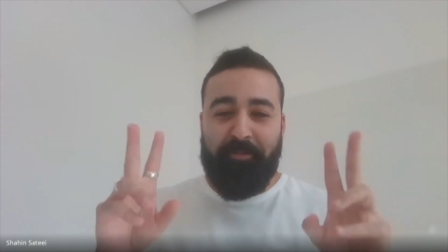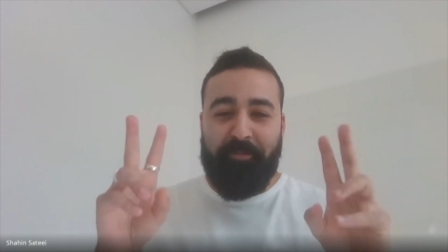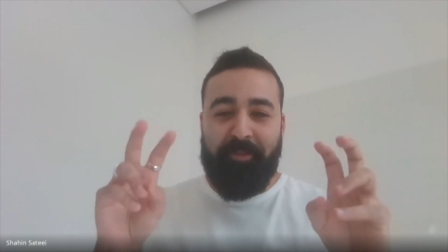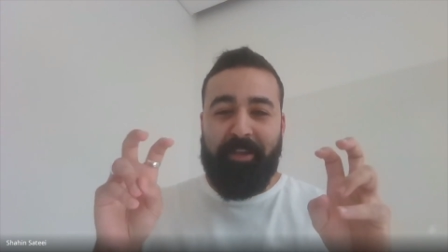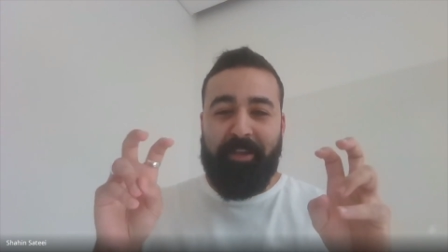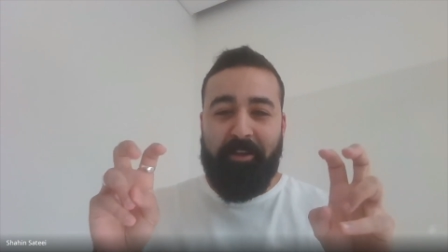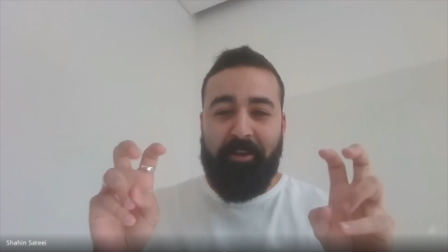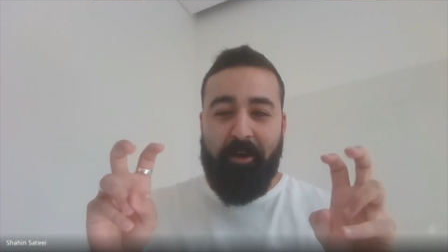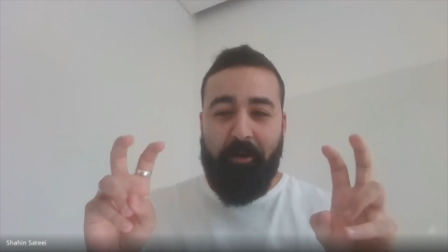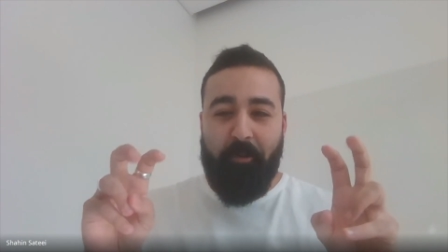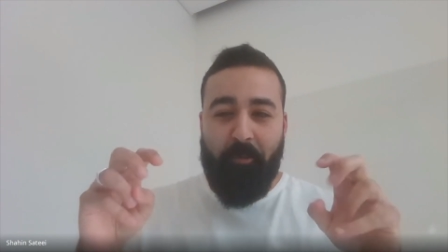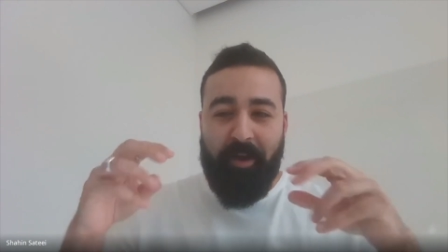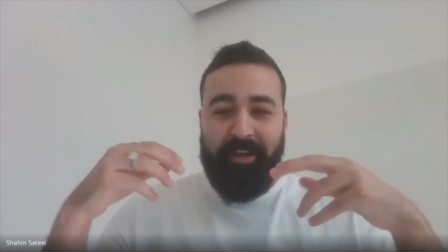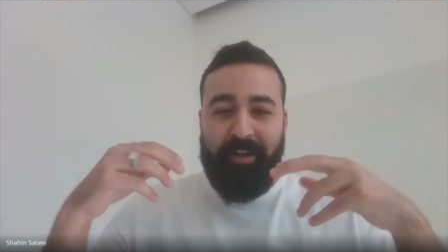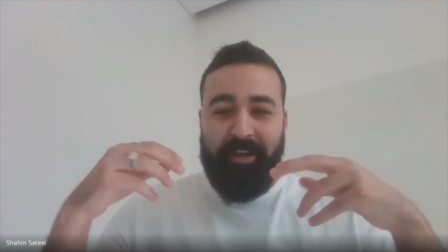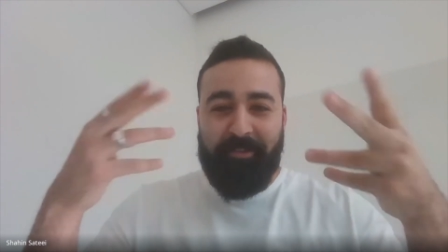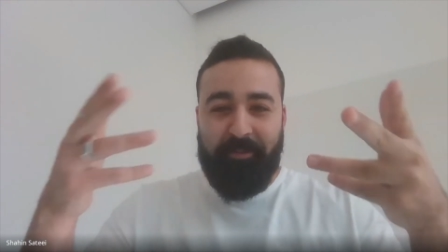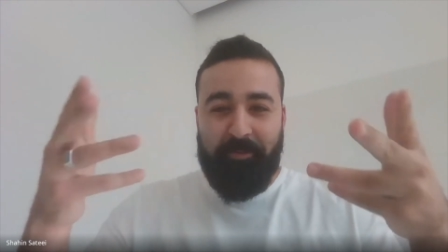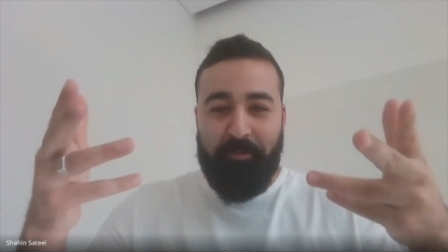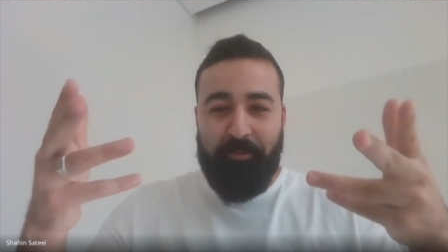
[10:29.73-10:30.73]
think our
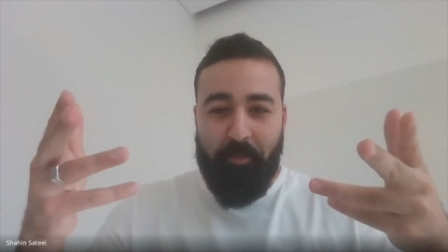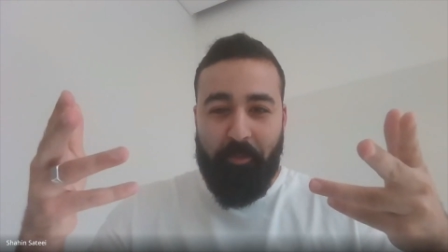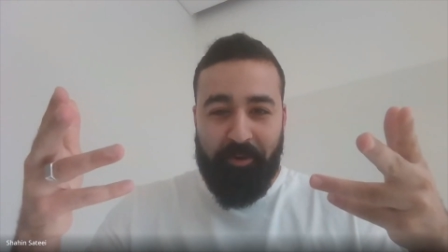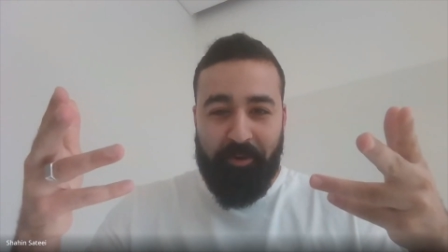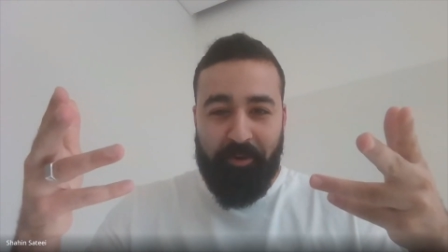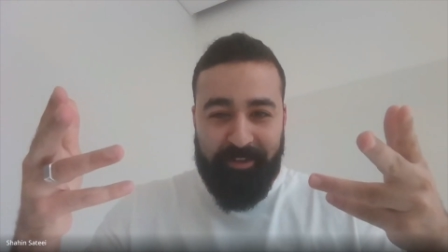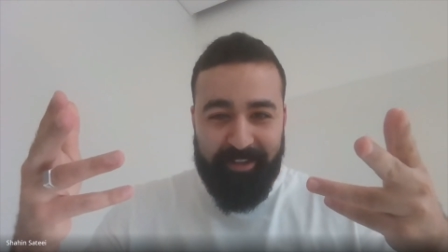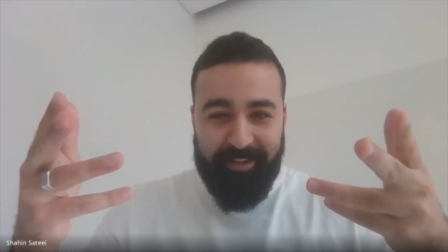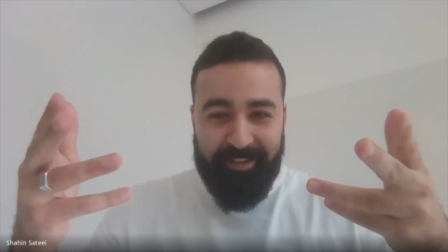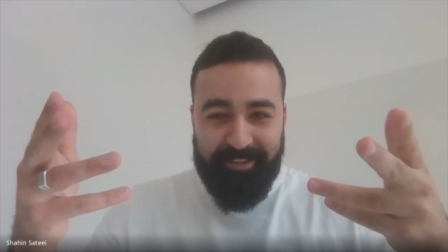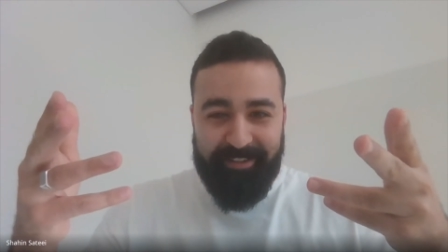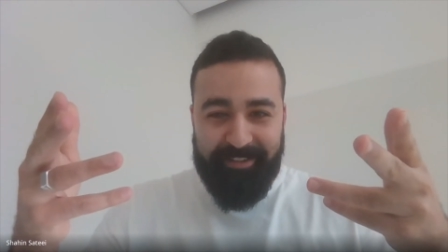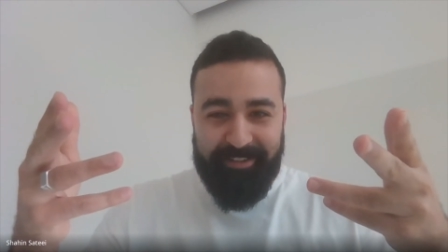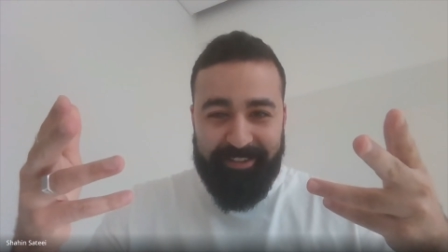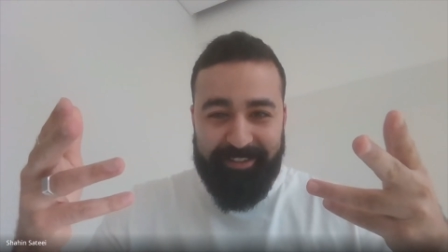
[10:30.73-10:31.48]
way through more text.